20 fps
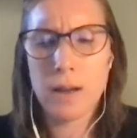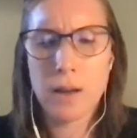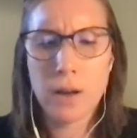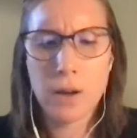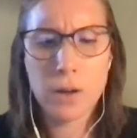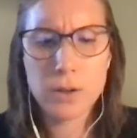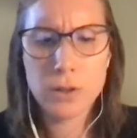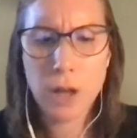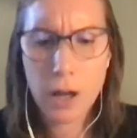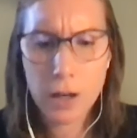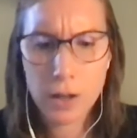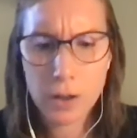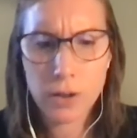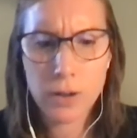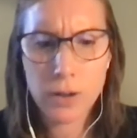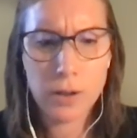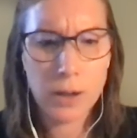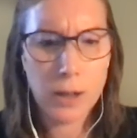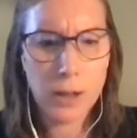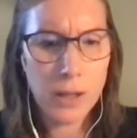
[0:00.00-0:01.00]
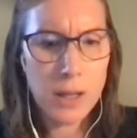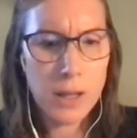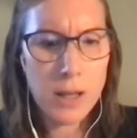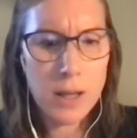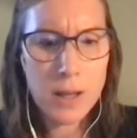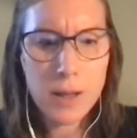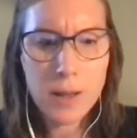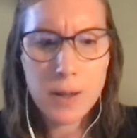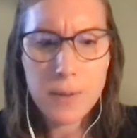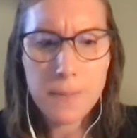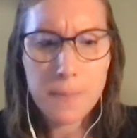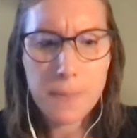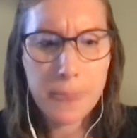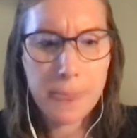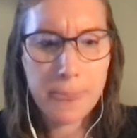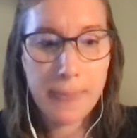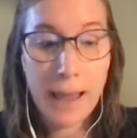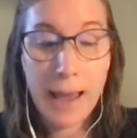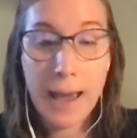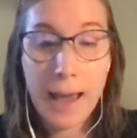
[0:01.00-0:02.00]
daughter
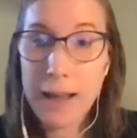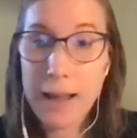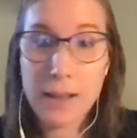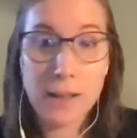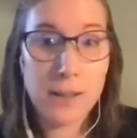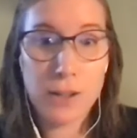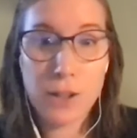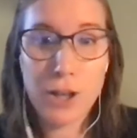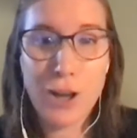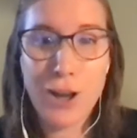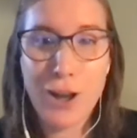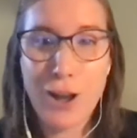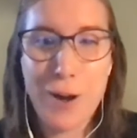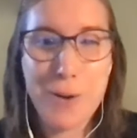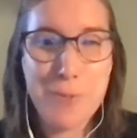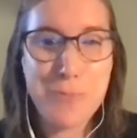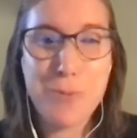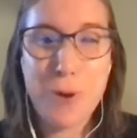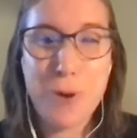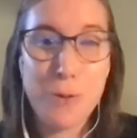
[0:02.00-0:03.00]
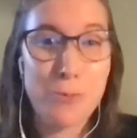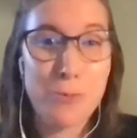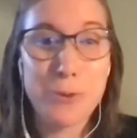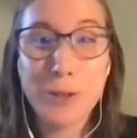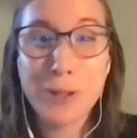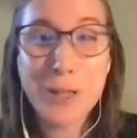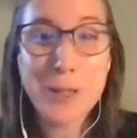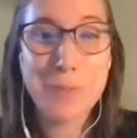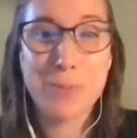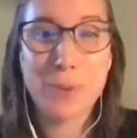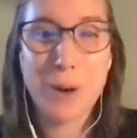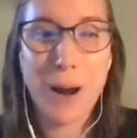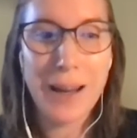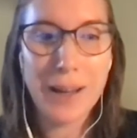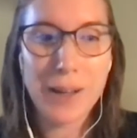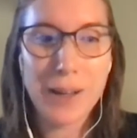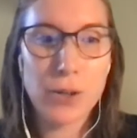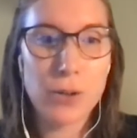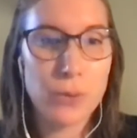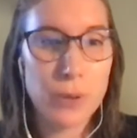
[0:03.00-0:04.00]
had a really
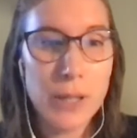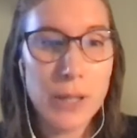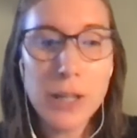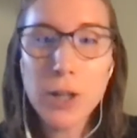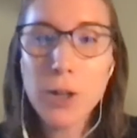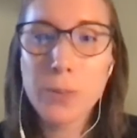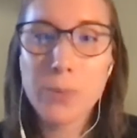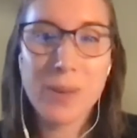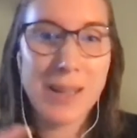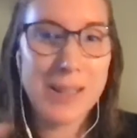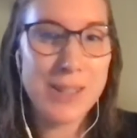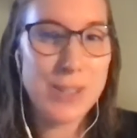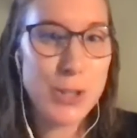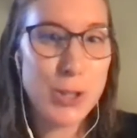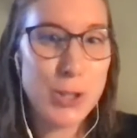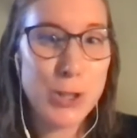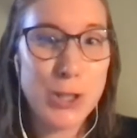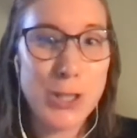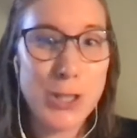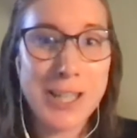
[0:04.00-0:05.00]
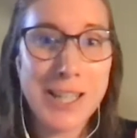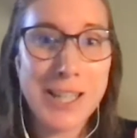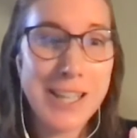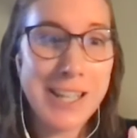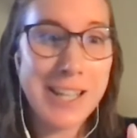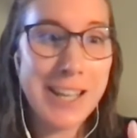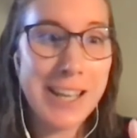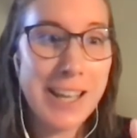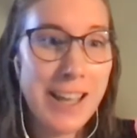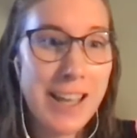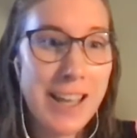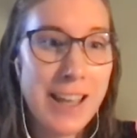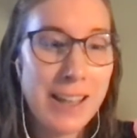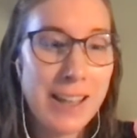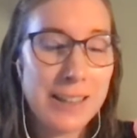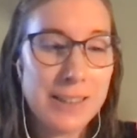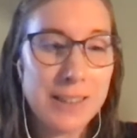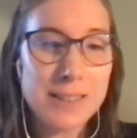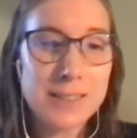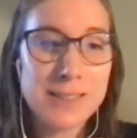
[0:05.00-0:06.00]
bright career, but she
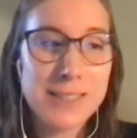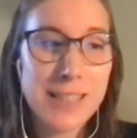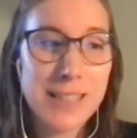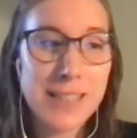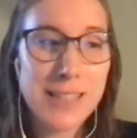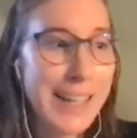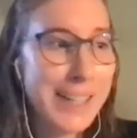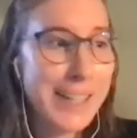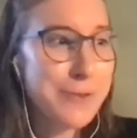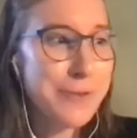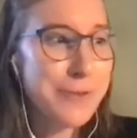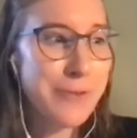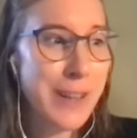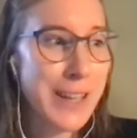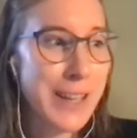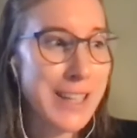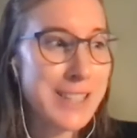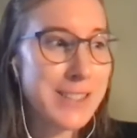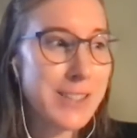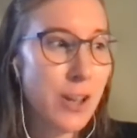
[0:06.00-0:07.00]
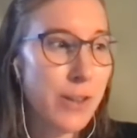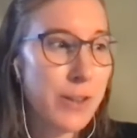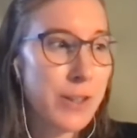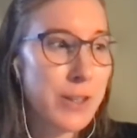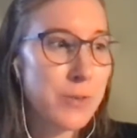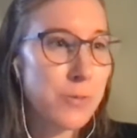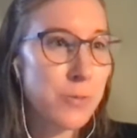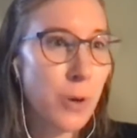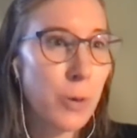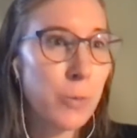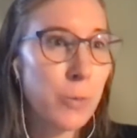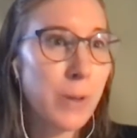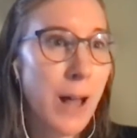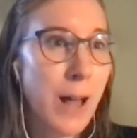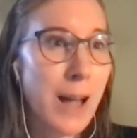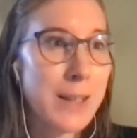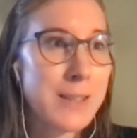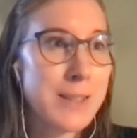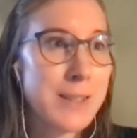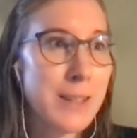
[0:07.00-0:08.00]
kind of faced all these
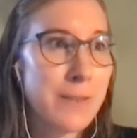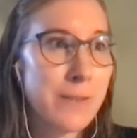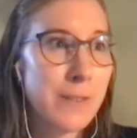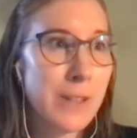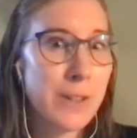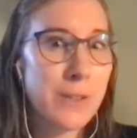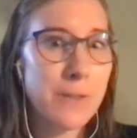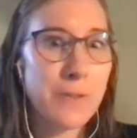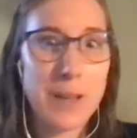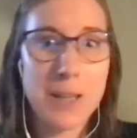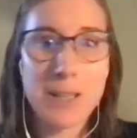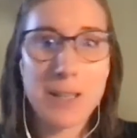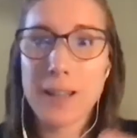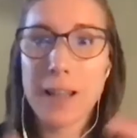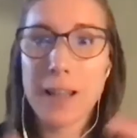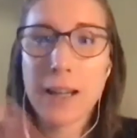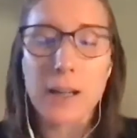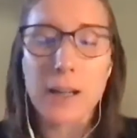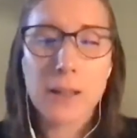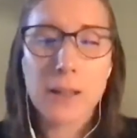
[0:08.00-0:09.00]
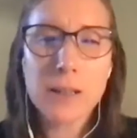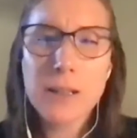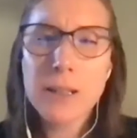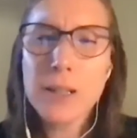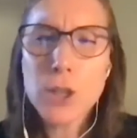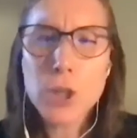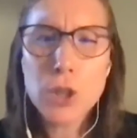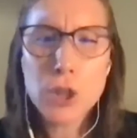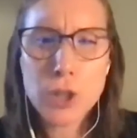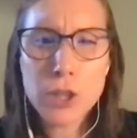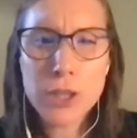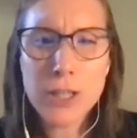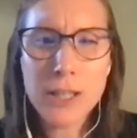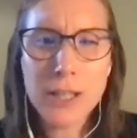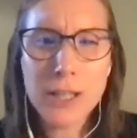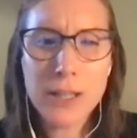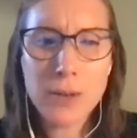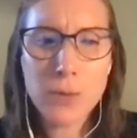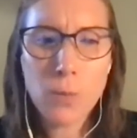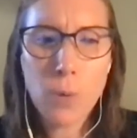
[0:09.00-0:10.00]
roadblocks that Vera faced. Like,
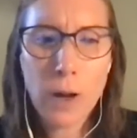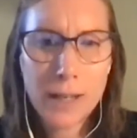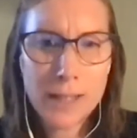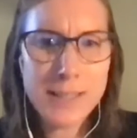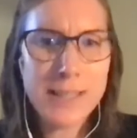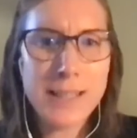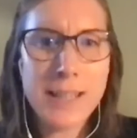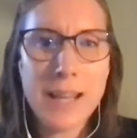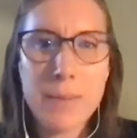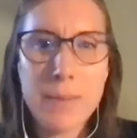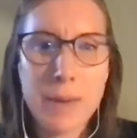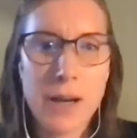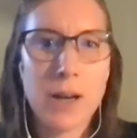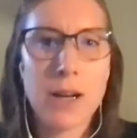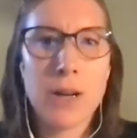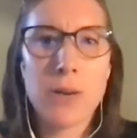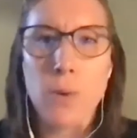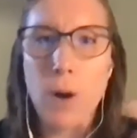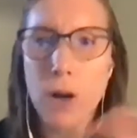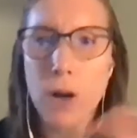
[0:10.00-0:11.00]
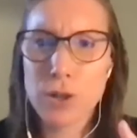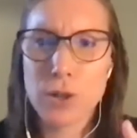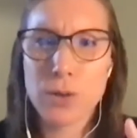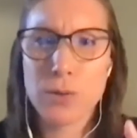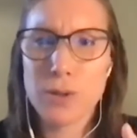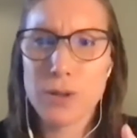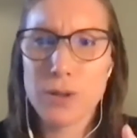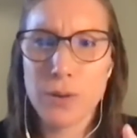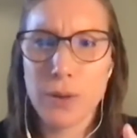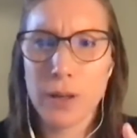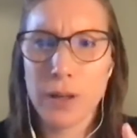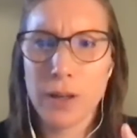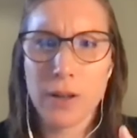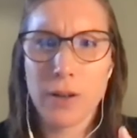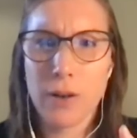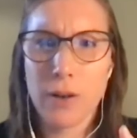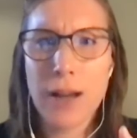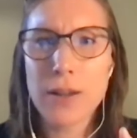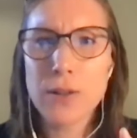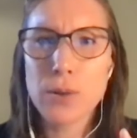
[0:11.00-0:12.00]
she wanted to get married while she was doing her
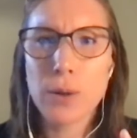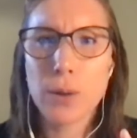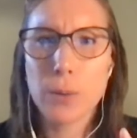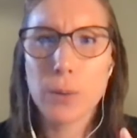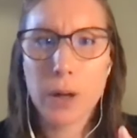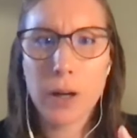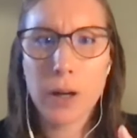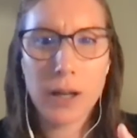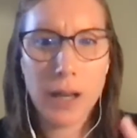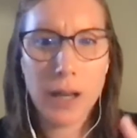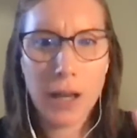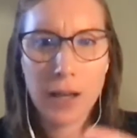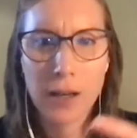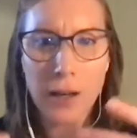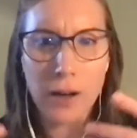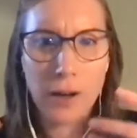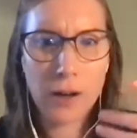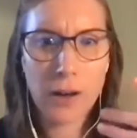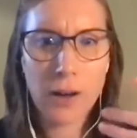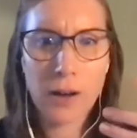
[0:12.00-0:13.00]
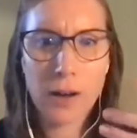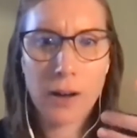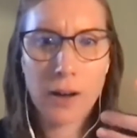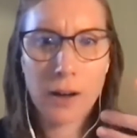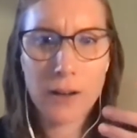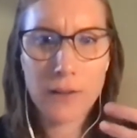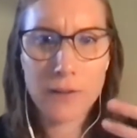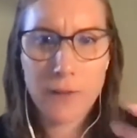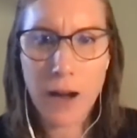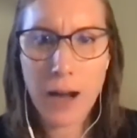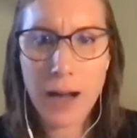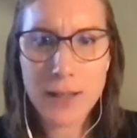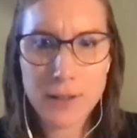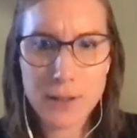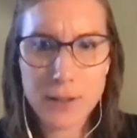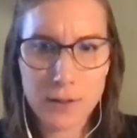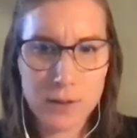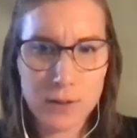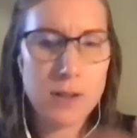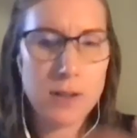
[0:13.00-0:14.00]
graduate work, and her
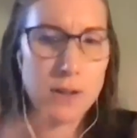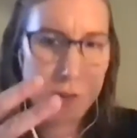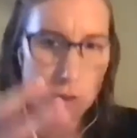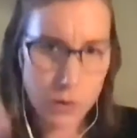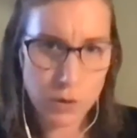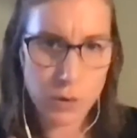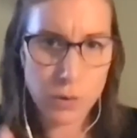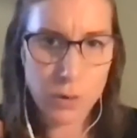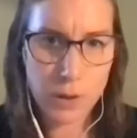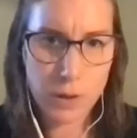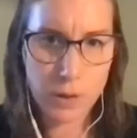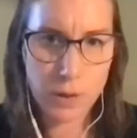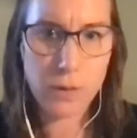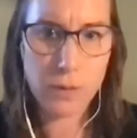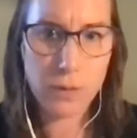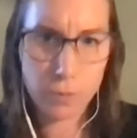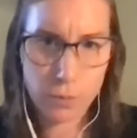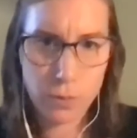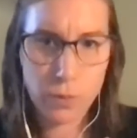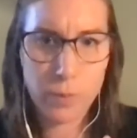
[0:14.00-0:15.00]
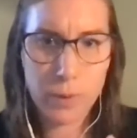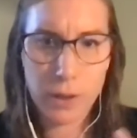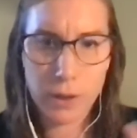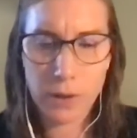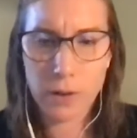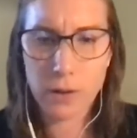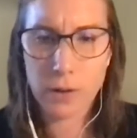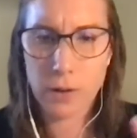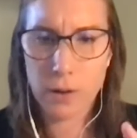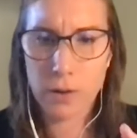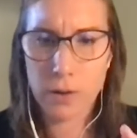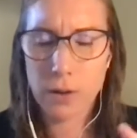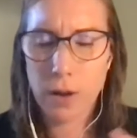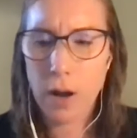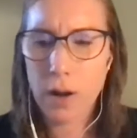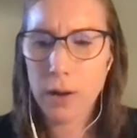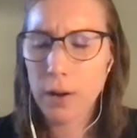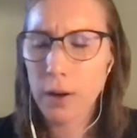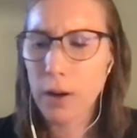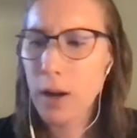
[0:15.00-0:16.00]
advisors, this is Judith Rubin, her
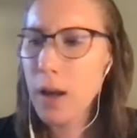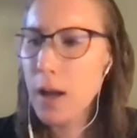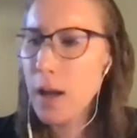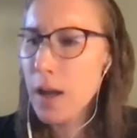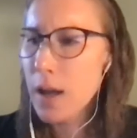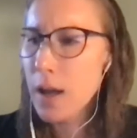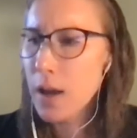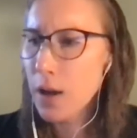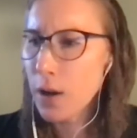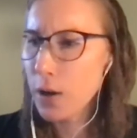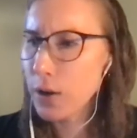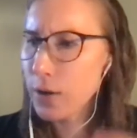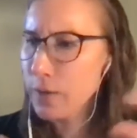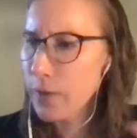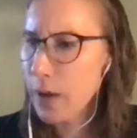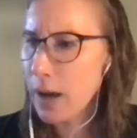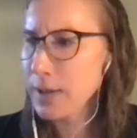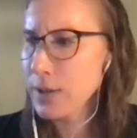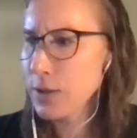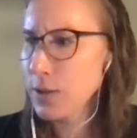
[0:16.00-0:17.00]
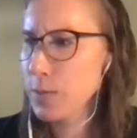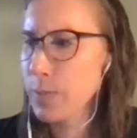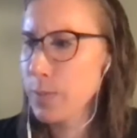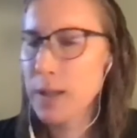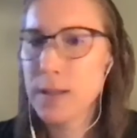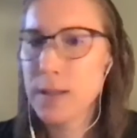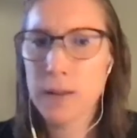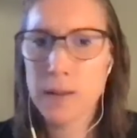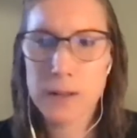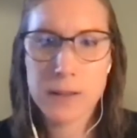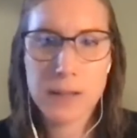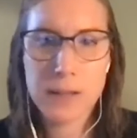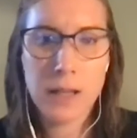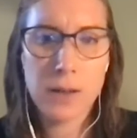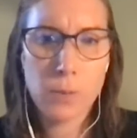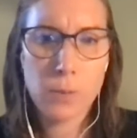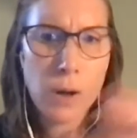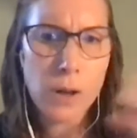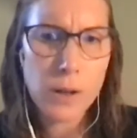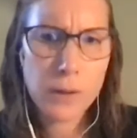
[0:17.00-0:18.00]
daughter, her advisors basically
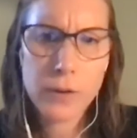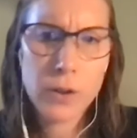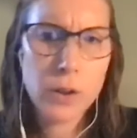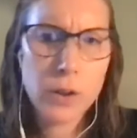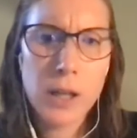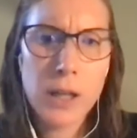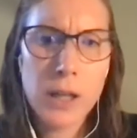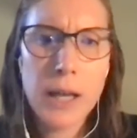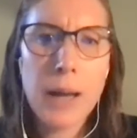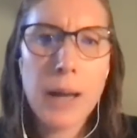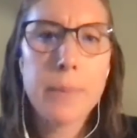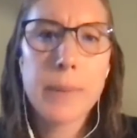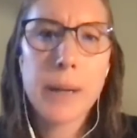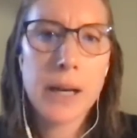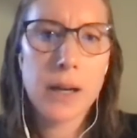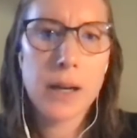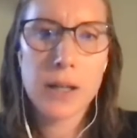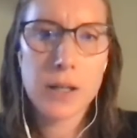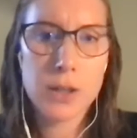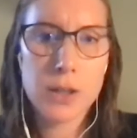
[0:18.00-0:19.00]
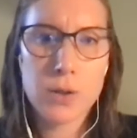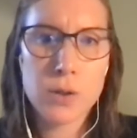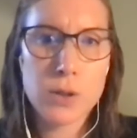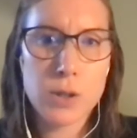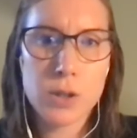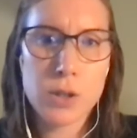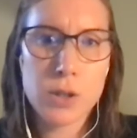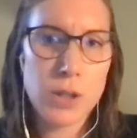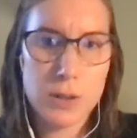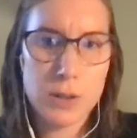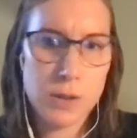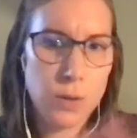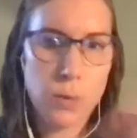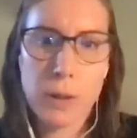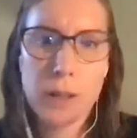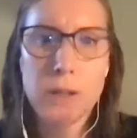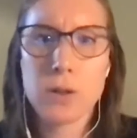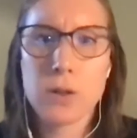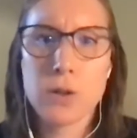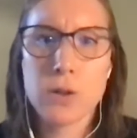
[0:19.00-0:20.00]
said, well, if you're going to get married, you should just
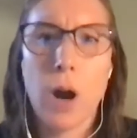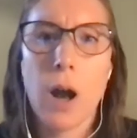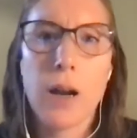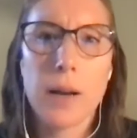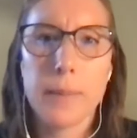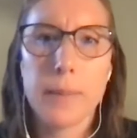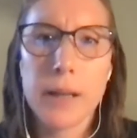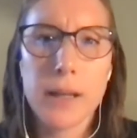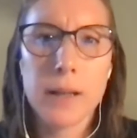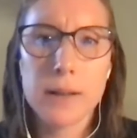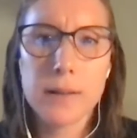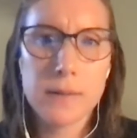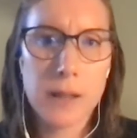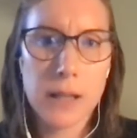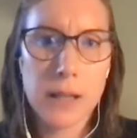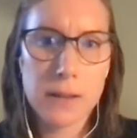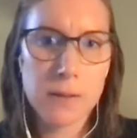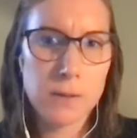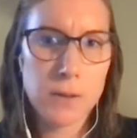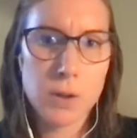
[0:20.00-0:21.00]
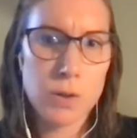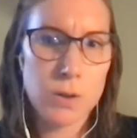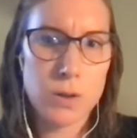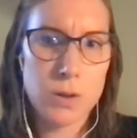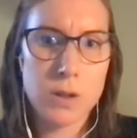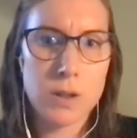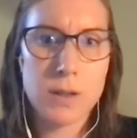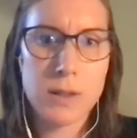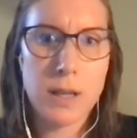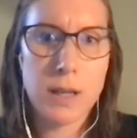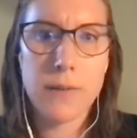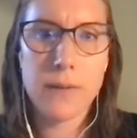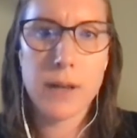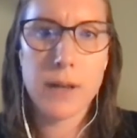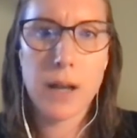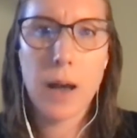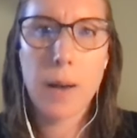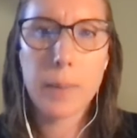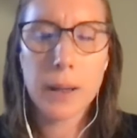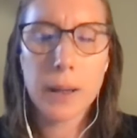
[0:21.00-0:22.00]
quit astronomy. Like, you should just give
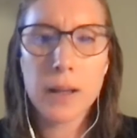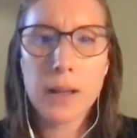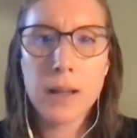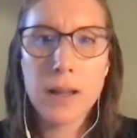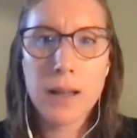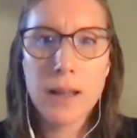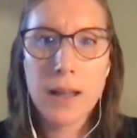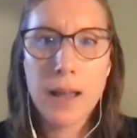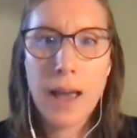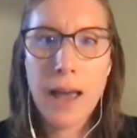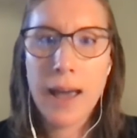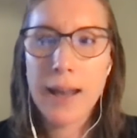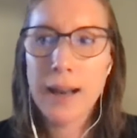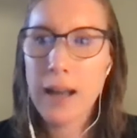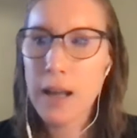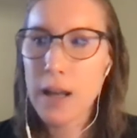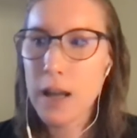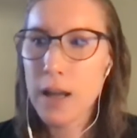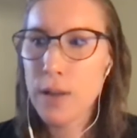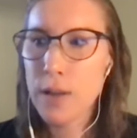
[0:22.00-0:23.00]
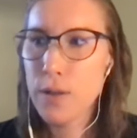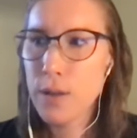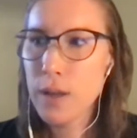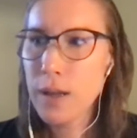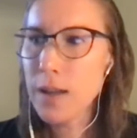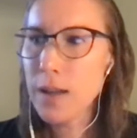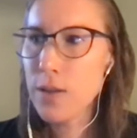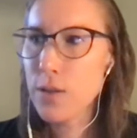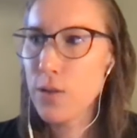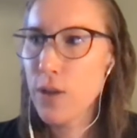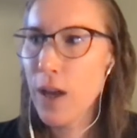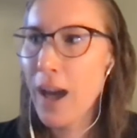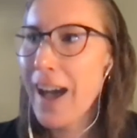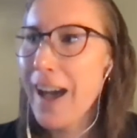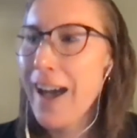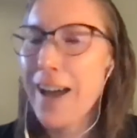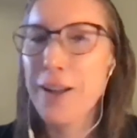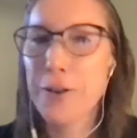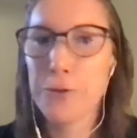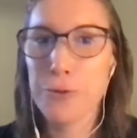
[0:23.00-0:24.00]
it up. And I think
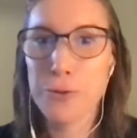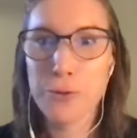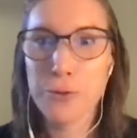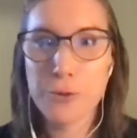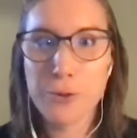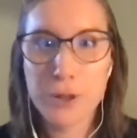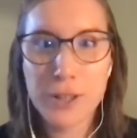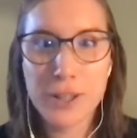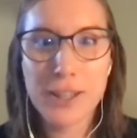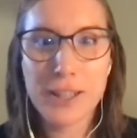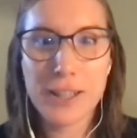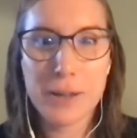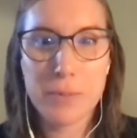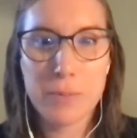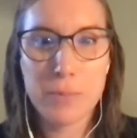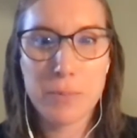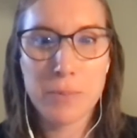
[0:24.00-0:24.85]
that really